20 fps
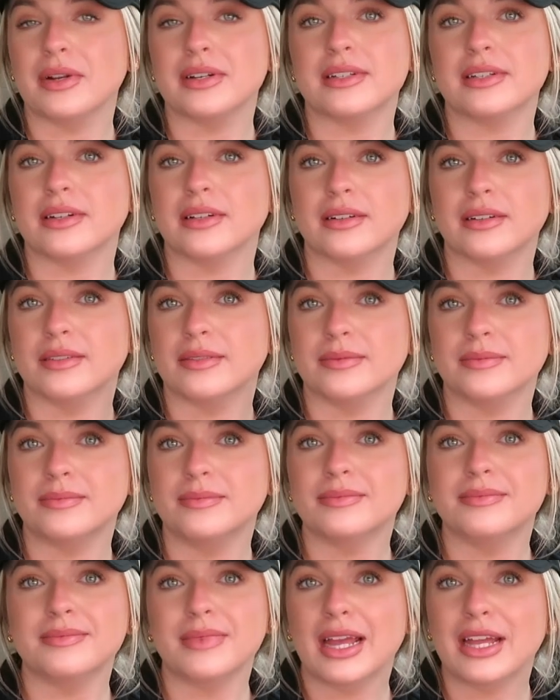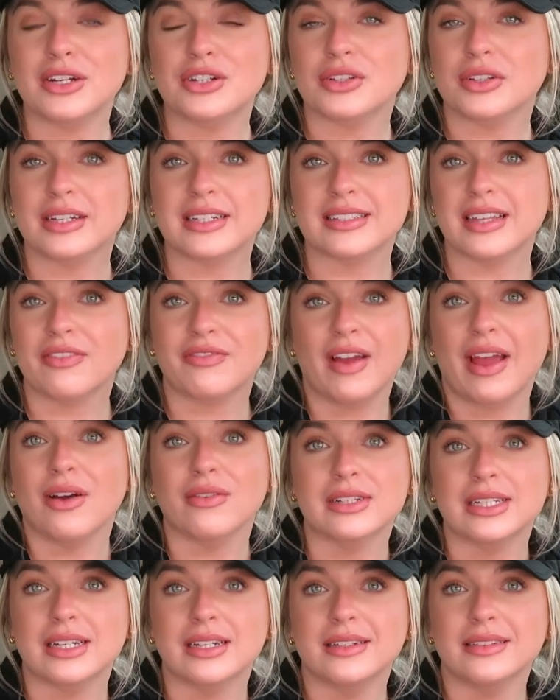to Angelique's, I
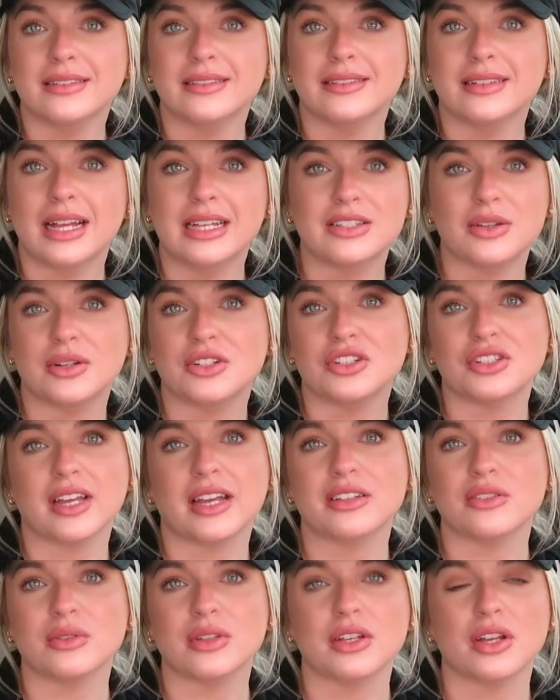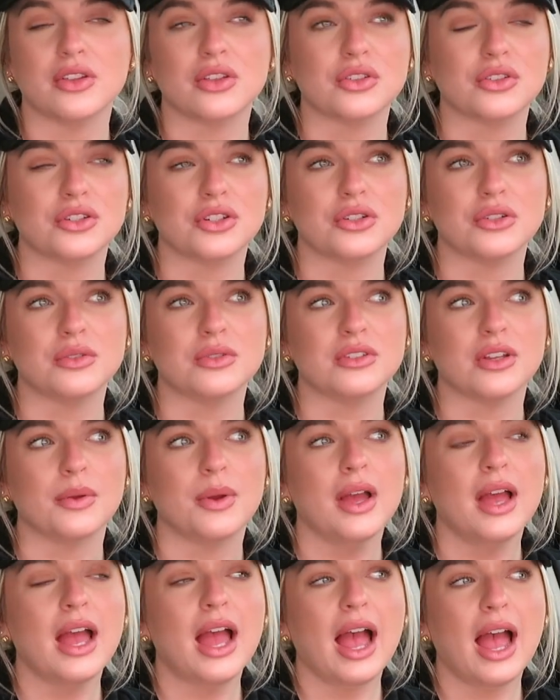found it. And so I just canceled the other 2. So
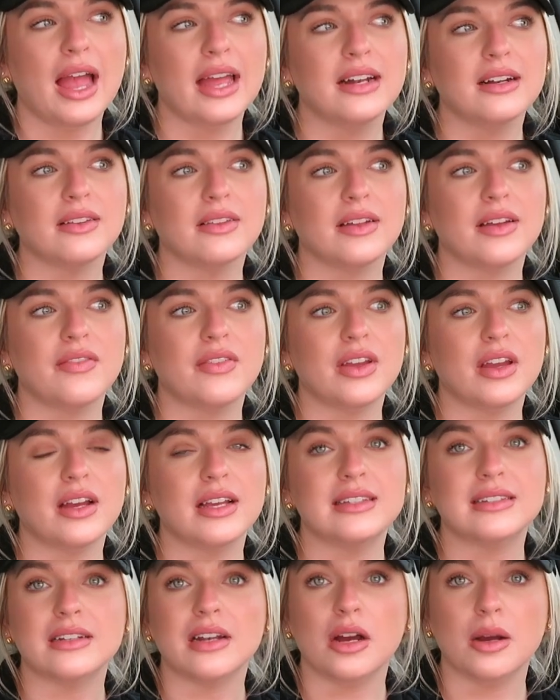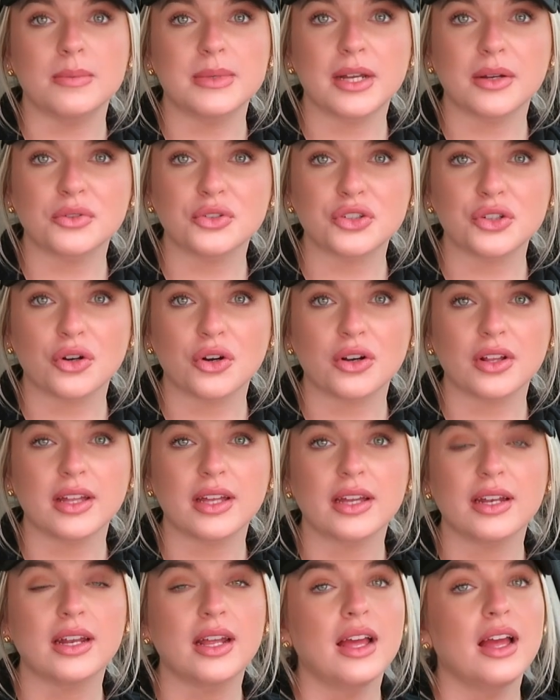Hayden Olivia is in Uptown
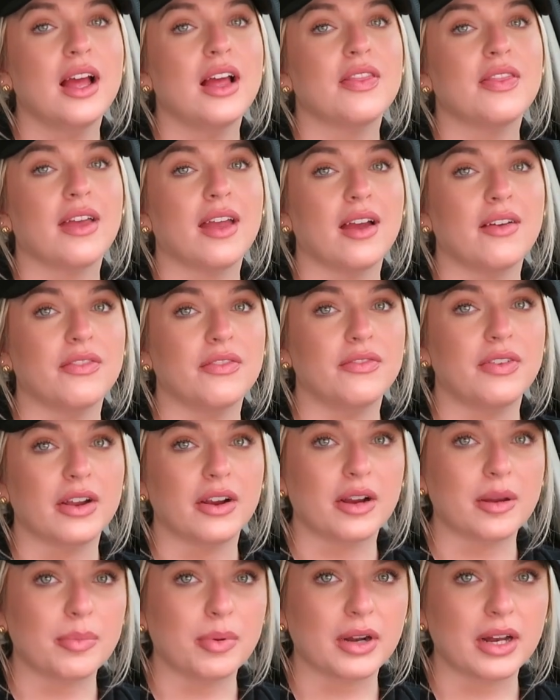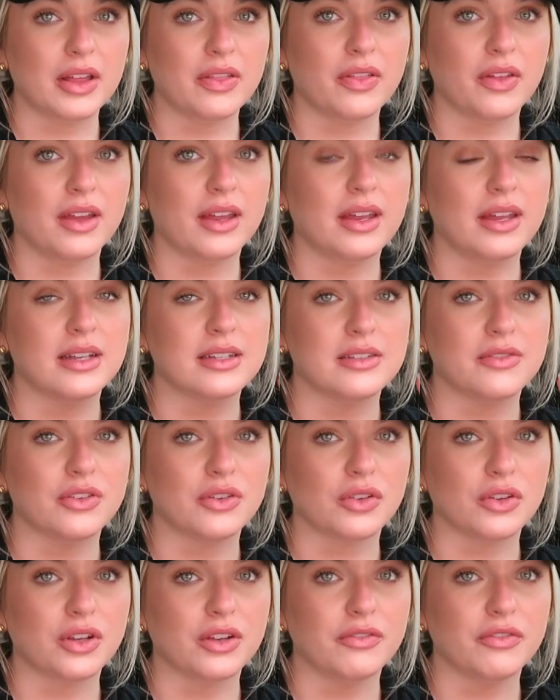Charlotte. They have very pretty things. If
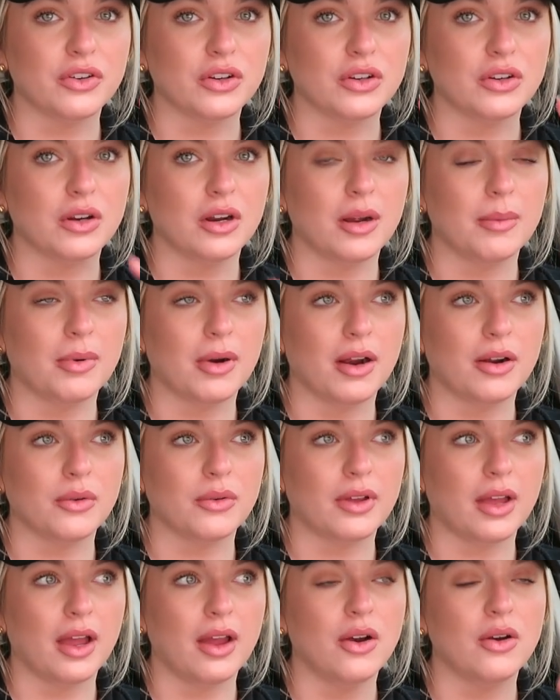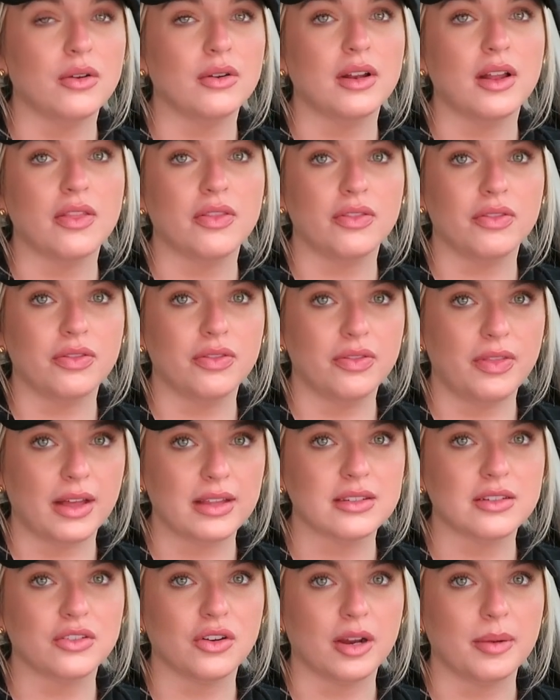you're looking for a bridal gown,
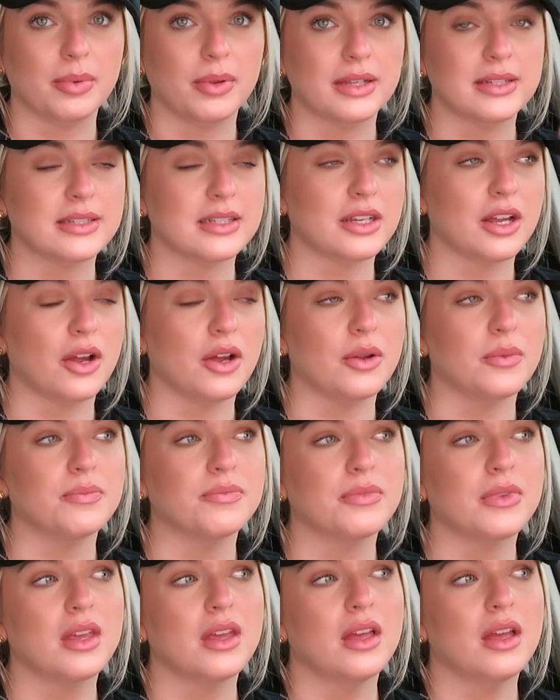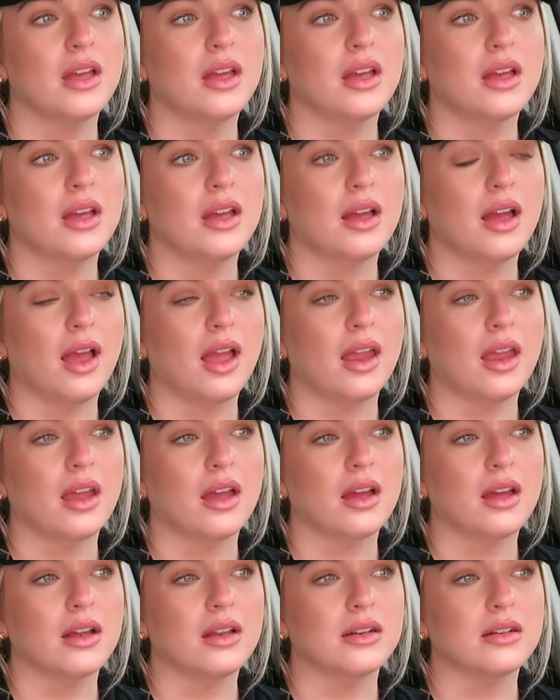that's a great place to go.
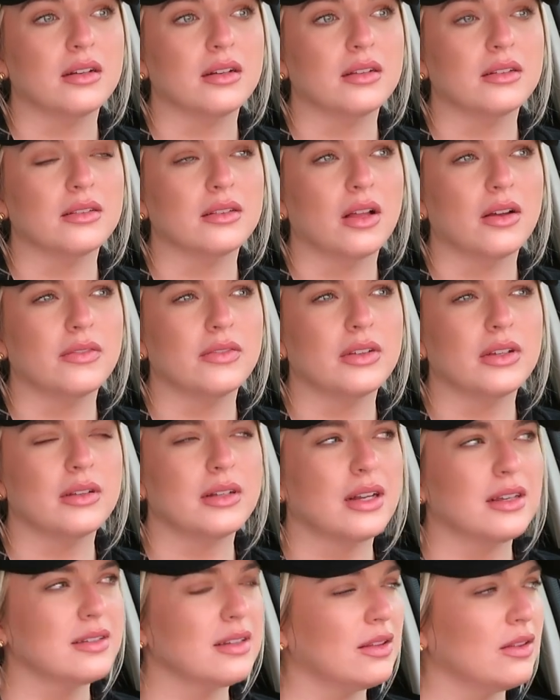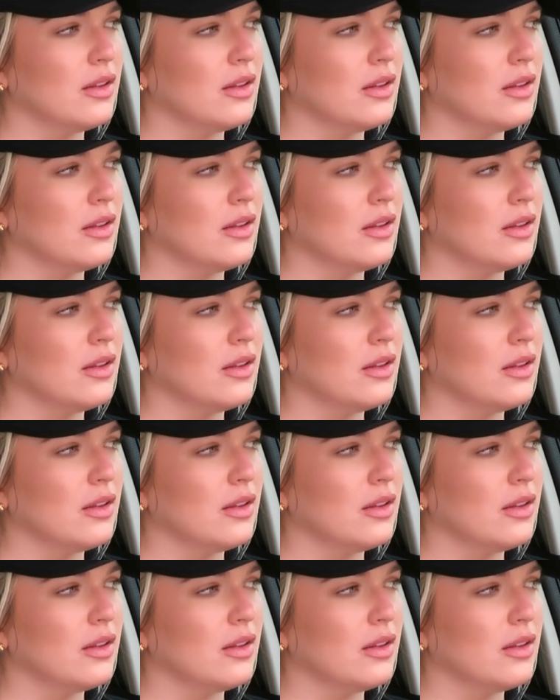And Lovely Bride in